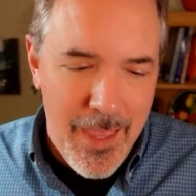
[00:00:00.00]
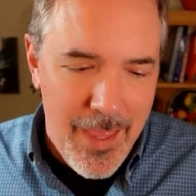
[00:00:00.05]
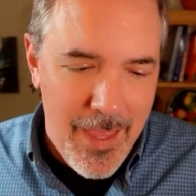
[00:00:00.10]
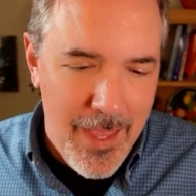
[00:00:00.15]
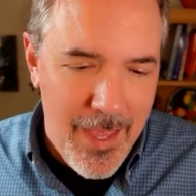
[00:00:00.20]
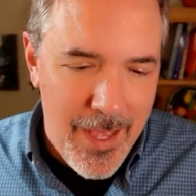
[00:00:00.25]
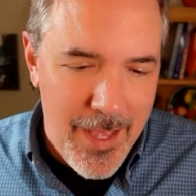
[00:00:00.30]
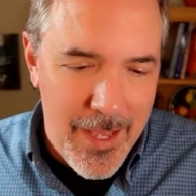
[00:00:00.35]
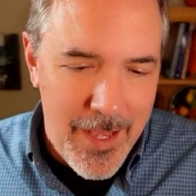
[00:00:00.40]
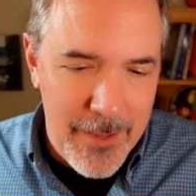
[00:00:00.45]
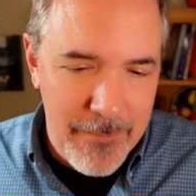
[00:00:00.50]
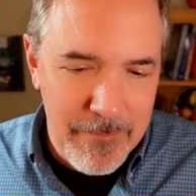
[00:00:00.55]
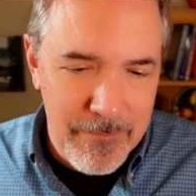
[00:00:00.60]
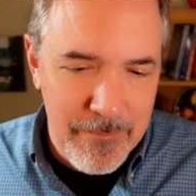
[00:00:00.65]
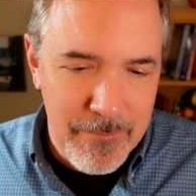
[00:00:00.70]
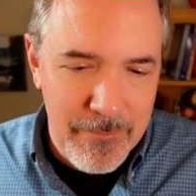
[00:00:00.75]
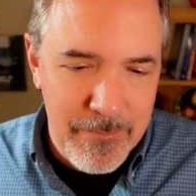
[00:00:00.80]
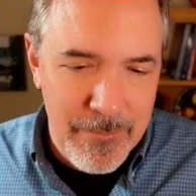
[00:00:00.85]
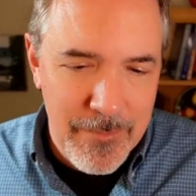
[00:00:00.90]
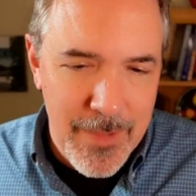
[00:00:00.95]
I
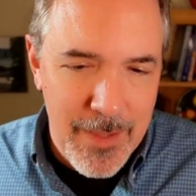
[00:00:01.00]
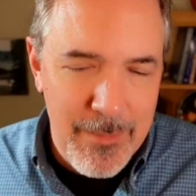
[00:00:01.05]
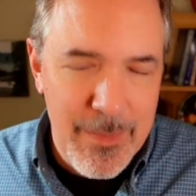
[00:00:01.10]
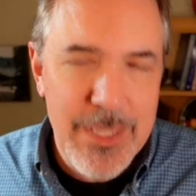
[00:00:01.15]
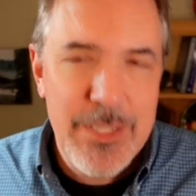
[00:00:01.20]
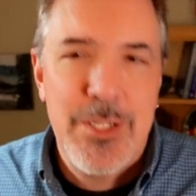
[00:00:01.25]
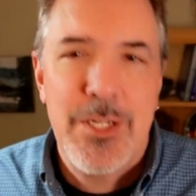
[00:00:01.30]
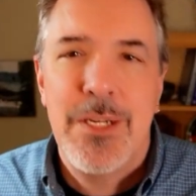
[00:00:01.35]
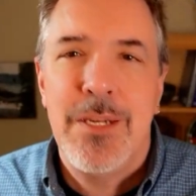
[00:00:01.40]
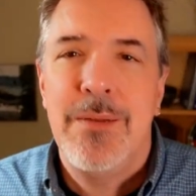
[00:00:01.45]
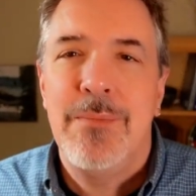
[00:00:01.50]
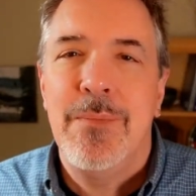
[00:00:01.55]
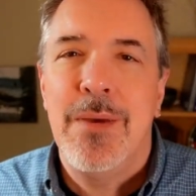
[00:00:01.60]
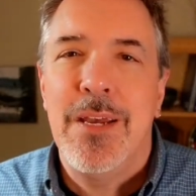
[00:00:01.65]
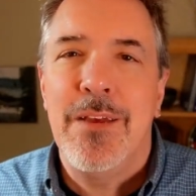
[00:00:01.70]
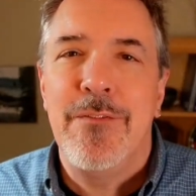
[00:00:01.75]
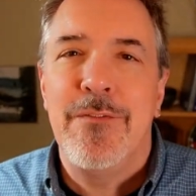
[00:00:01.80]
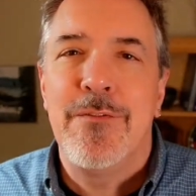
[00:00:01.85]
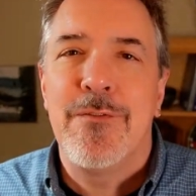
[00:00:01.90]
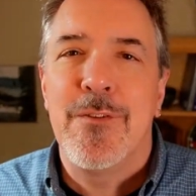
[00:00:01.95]
mentioned in my
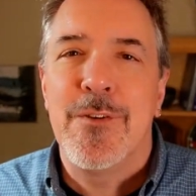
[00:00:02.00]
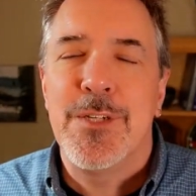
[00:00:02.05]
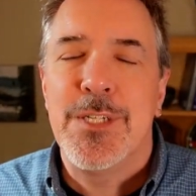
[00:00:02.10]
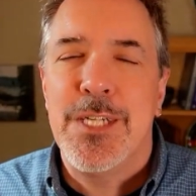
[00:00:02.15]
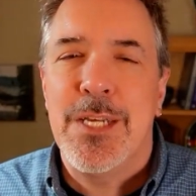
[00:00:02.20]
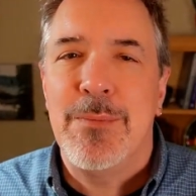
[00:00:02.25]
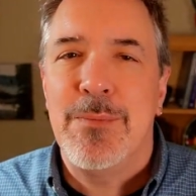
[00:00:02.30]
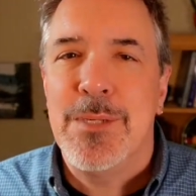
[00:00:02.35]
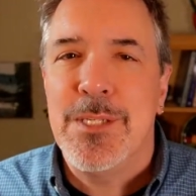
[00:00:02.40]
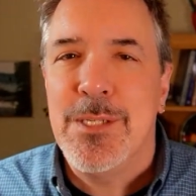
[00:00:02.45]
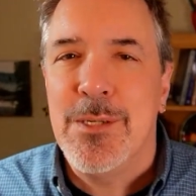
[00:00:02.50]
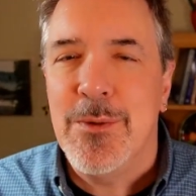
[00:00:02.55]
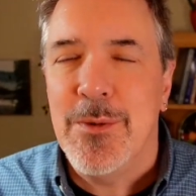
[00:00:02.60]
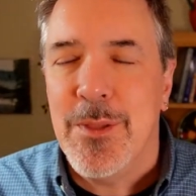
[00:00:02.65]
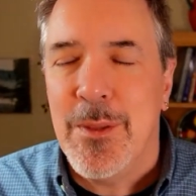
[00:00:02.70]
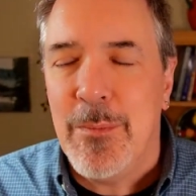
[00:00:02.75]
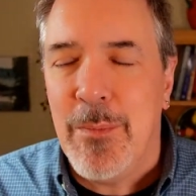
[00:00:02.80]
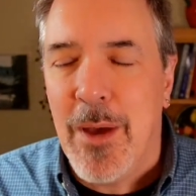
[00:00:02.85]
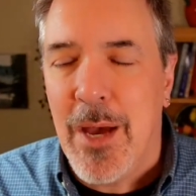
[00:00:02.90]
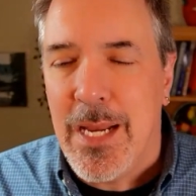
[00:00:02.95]
first episode of
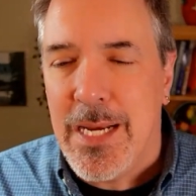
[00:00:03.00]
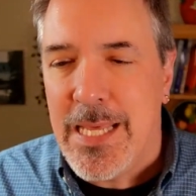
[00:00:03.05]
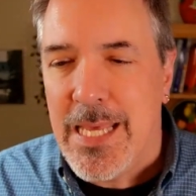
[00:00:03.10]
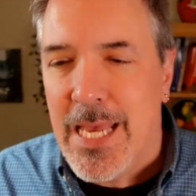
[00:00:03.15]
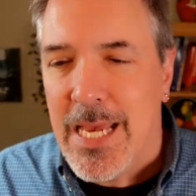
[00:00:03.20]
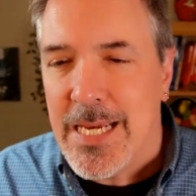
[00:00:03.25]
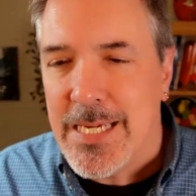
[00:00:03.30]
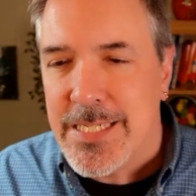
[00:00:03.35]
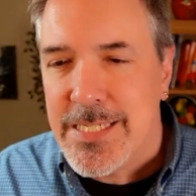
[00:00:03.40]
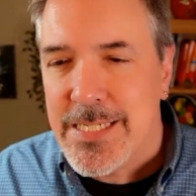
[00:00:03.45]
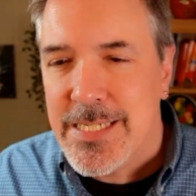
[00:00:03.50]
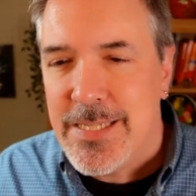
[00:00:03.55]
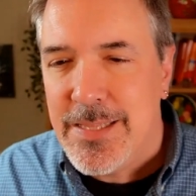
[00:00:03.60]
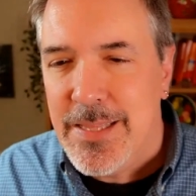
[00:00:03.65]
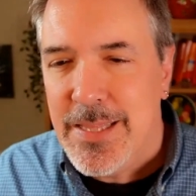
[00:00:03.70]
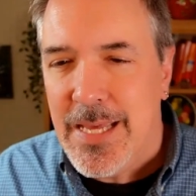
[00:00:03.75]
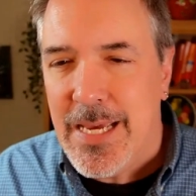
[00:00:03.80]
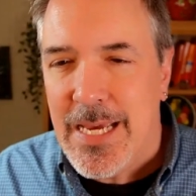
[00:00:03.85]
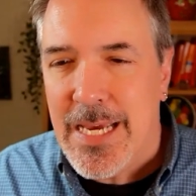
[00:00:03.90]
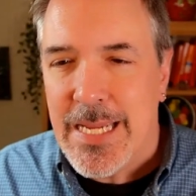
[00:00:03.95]
the podcast
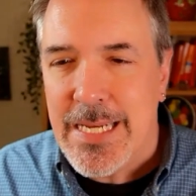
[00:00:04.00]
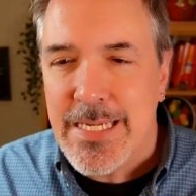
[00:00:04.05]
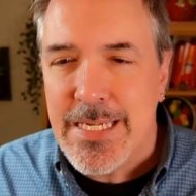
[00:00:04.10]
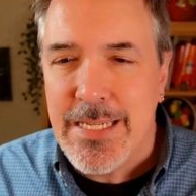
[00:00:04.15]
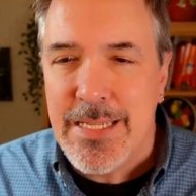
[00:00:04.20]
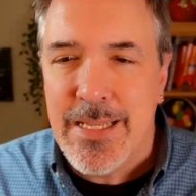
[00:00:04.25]
that